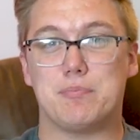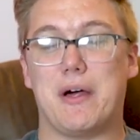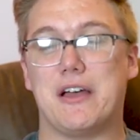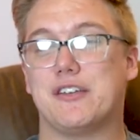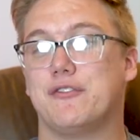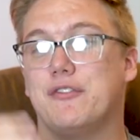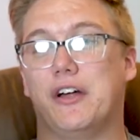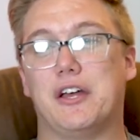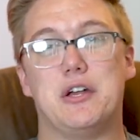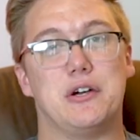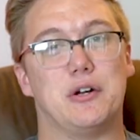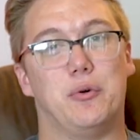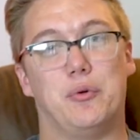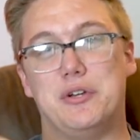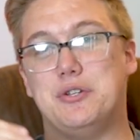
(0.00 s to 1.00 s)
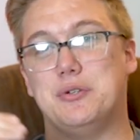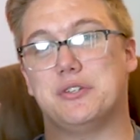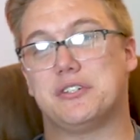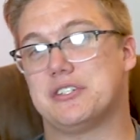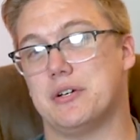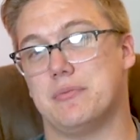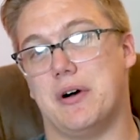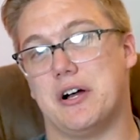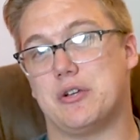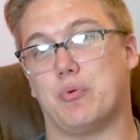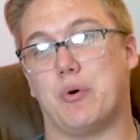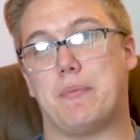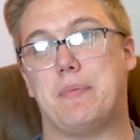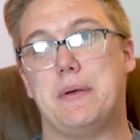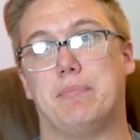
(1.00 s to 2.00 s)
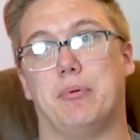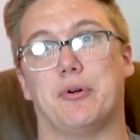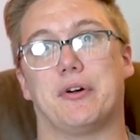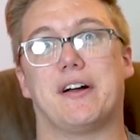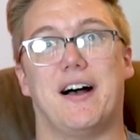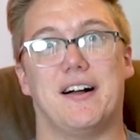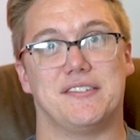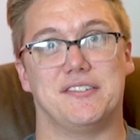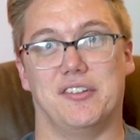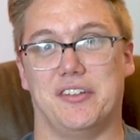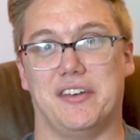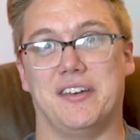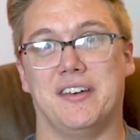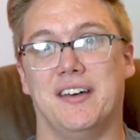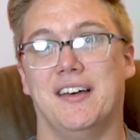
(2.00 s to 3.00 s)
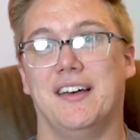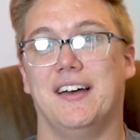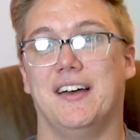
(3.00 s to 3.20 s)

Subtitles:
But I just feel like you can only do this so much, where people are constantly